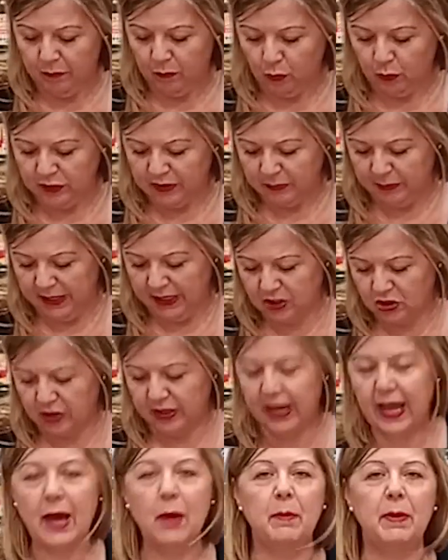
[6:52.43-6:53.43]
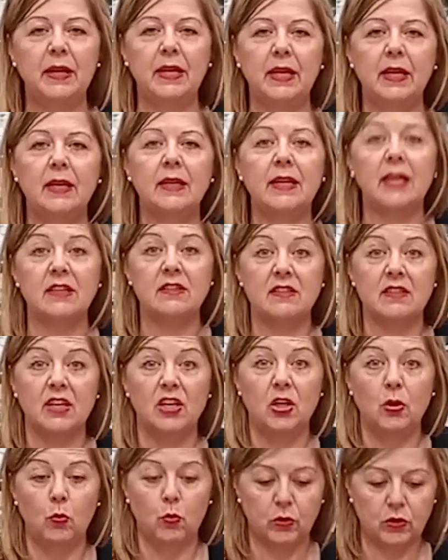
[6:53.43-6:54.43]
will depend on how many nuts
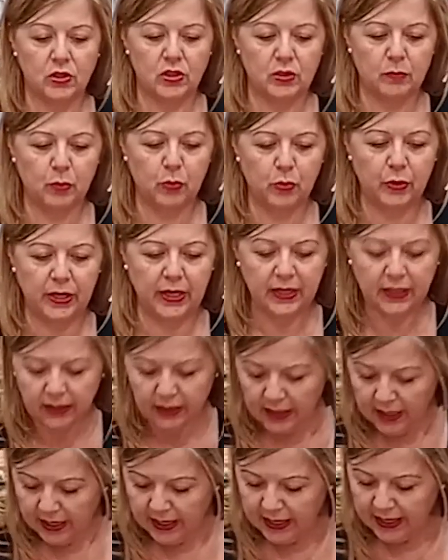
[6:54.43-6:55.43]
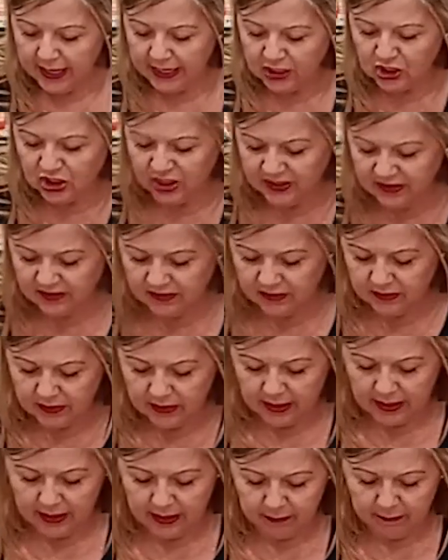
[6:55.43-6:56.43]
that you want to put in. And just
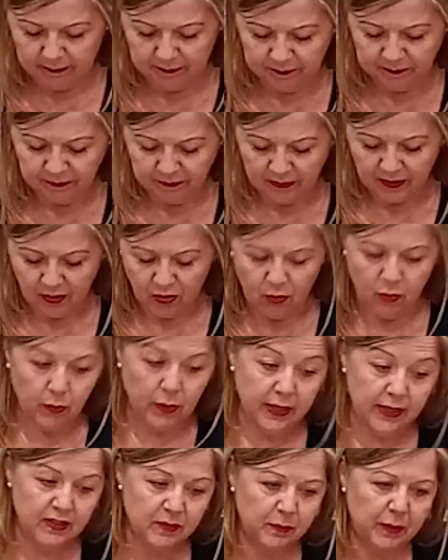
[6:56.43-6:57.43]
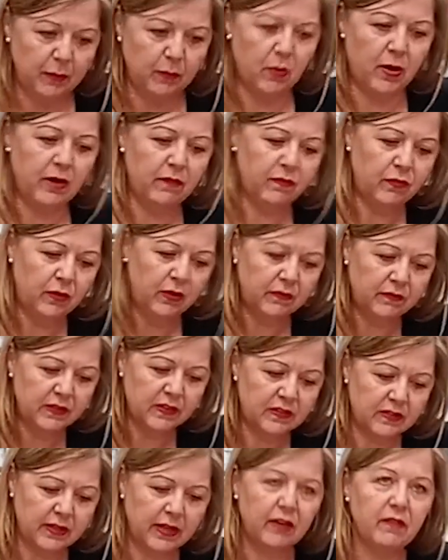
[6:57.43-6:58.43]
always be mindful,
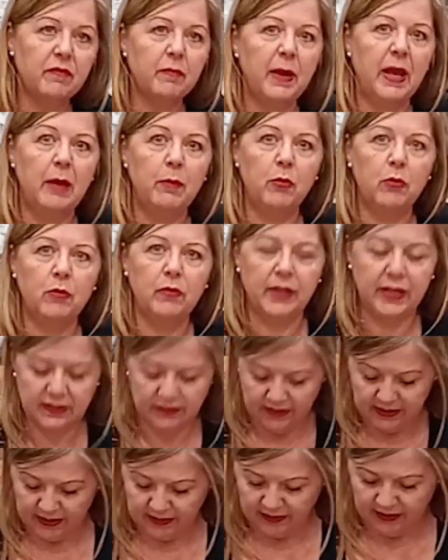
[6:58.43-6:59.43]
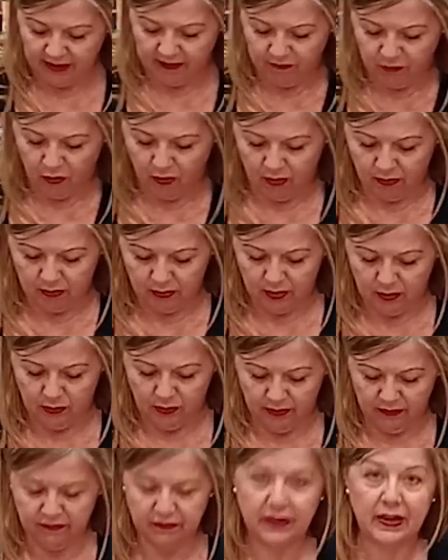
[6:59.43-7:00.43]
obviously, people these days have got a
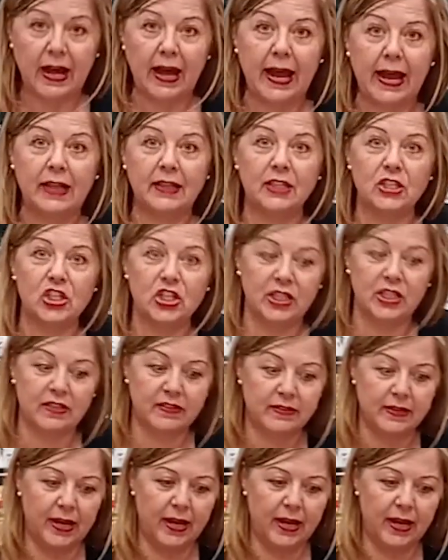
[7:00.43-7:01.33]
lot of nut allergies